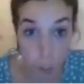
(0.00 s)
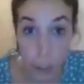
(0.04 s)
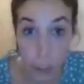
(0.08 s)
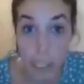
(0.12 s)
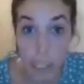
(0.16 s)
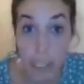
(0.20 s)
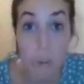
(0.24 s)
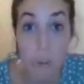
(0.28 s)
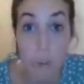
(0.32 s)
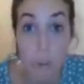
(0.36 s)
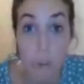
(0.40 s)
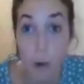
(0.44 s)

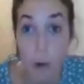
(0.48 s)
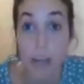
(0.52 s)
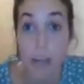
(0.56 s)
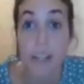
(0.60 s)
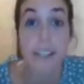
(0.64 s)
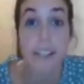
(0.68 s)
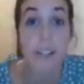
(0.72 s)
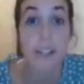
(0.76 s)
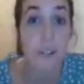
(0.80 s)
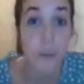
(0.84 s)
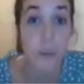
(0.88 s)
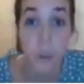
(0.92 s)
We
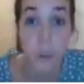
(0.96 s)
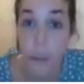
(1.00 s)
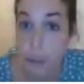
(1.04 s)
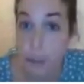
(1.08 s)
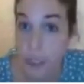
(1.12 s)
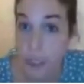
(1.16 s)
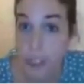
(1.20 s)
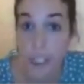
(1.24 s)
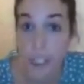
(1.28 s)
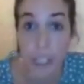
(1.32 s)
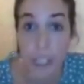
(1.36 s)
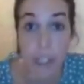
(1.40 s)
wanted to
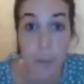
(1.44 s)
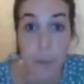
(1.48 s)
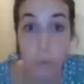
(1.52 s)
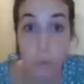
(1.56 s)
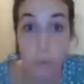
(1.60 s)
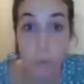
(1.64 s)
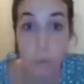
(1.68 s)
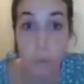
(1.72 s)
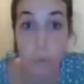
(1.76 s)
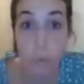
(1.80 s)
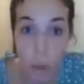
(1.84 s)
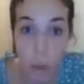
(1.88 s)

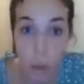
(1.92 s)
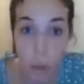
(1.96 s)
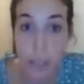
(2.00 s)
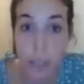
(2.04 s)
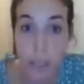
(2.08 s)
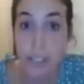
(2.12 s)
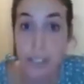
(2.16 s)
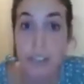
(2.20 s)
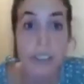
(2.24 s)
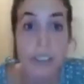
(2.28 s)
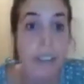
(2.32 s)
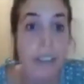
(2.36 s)
understand
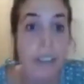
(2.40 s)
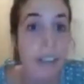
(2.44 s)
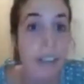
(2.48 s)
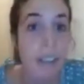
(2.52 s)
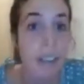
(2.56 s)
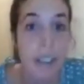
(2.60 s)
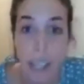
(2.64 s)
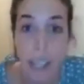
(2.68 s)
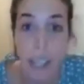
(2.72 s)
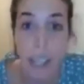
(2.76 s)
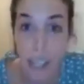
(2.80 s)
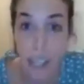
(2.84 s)

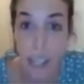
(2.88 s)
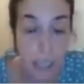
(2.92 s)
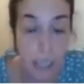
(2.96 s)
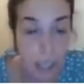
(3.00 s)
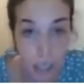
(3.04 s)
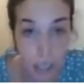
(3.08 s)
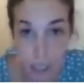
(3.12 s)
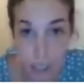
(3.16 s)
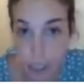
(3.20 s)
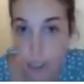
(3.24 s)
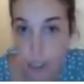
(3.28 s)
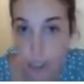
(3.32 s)
when
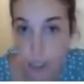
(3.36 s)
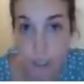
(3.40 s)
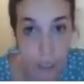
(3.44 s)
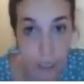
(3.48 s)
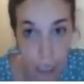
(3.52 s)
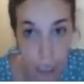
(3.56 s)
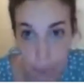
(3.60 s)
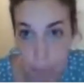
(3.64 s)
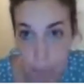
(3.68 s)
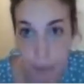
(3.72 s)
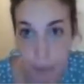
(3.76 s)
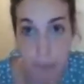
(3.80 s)
a
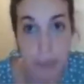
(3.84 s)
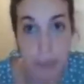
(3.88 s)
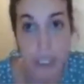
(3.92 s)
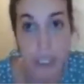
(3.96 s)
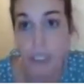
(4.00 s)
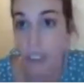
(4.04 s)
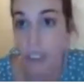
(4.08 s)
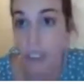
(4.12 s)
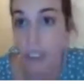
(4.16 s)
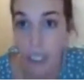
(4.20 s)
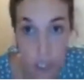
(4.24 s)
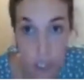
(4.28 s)
curved
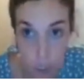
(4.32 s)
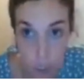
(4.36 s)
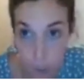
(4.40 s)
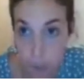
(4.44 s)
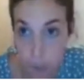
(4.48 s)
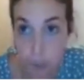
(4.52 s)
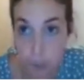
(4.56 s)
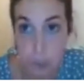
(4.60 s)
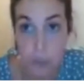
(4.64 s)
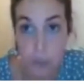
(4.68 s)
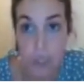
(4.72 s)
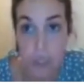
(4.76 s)
complement in a
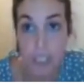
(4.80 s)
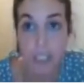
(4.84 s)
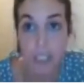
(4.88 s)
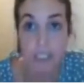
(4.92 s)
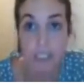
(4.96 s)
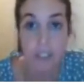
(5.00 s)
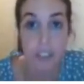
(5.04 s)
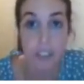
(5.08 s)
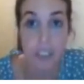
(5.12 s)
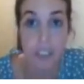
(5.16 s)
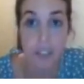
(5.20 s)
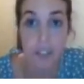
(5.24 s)
smooth
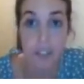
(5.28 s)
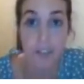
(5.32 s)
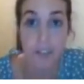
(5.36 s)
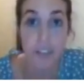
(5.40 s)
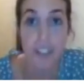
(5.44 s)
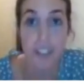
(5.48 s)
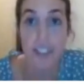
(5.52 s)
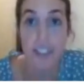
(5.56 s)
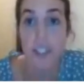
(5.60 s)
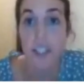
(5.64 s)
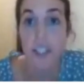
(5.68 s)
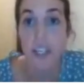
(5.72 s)
projective
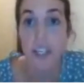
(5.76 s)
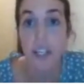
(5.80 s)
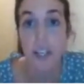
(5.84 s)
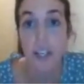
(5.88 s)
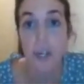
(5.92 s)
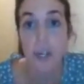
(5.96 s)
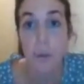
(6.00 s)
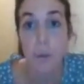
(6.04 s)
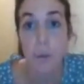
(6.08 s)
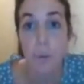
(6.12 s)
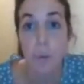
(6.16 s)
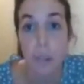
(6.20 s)
surface
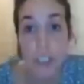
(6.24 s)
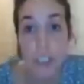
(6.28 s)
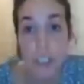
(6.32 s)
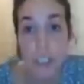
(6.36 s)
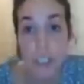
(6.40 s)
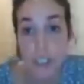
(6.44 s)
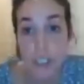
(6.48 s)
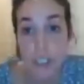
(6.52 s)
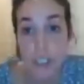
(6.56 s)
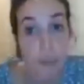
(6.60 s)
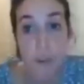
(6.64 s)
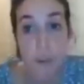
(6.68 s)

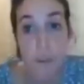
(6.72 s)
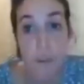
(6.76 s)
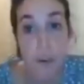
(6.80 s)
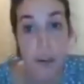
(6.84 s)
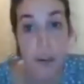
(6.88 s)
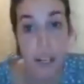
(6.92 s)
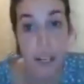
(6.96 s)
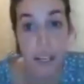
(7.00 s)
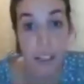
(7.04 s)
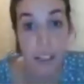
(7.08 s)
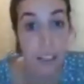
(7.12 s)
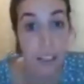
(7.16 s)
was a
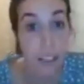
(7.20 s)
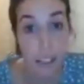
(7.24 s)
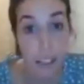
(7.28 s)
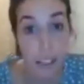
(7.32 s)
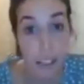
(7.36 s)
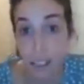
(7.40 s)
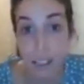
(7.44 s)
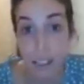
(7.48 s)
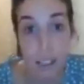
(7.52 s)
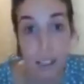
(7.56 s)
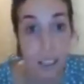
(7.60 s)
free product,